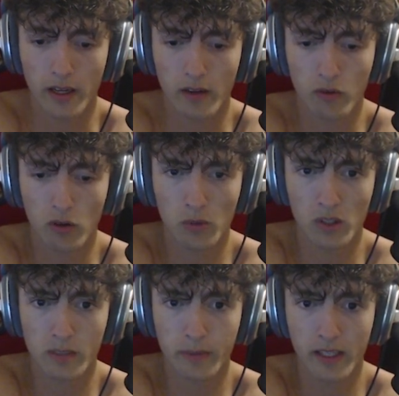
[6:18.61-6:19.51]
Four more
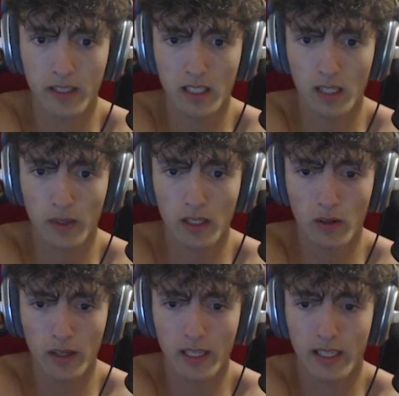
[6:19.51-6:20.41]
spins. Can we do
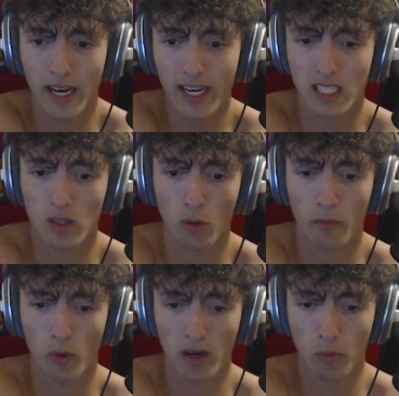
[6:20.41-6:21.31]
it? Nice. Oh,
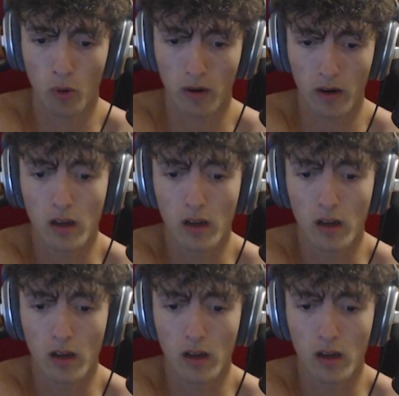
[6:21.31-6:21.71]
what a board.